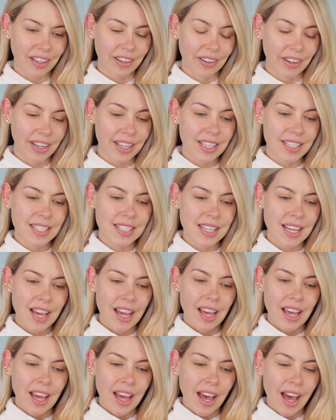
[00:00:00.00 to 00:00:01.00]
ear is.
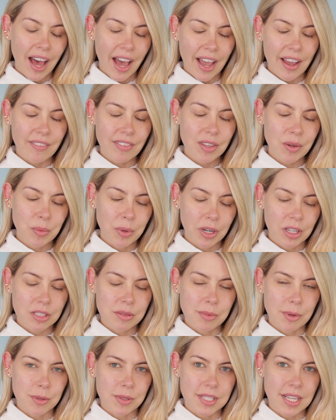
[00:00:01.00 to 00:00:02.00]
I have the
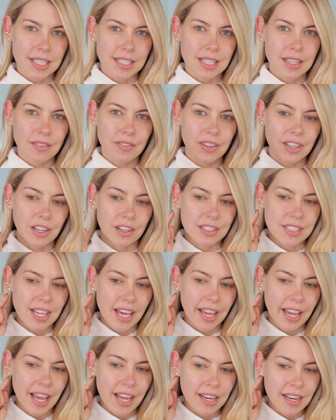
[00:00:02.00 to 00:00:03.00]
world's most sensitive ears.
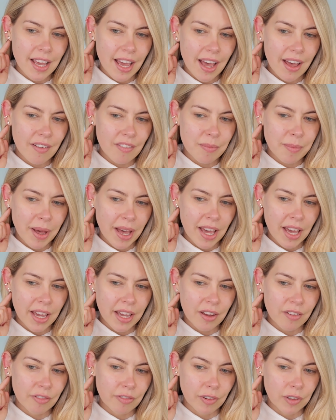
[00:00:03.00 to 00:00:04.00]
I had to have
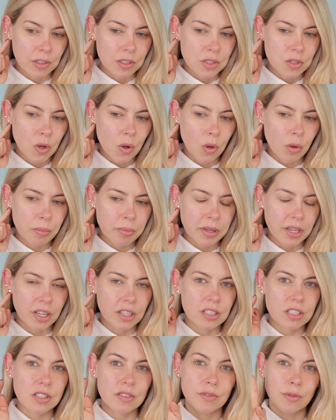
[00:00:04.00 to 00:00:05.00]
my first hole
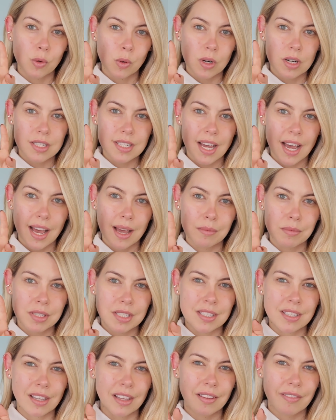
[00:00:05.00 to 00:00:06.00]
pierced four times
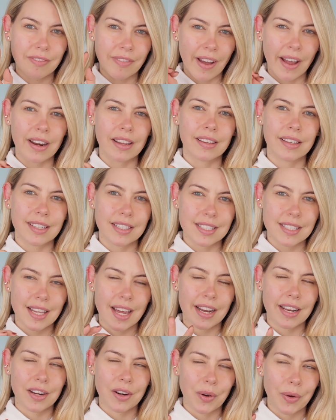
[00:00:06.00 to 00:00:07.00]
until it finally
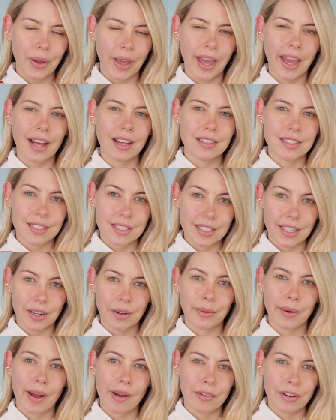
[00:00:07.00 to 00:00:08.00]
decided, okay, I'll stick
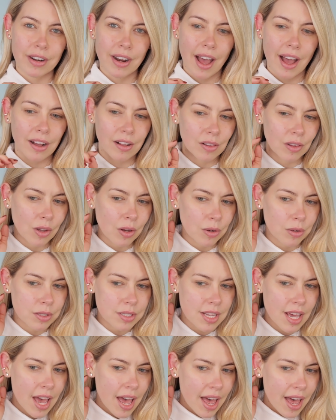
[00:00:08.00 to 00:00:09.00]
around and not
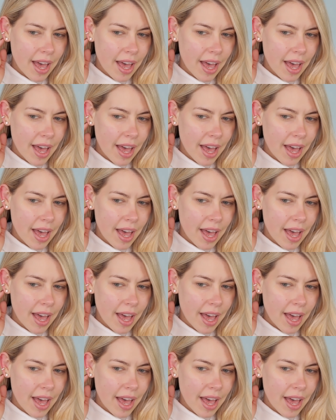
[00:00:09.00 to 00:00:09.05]
close.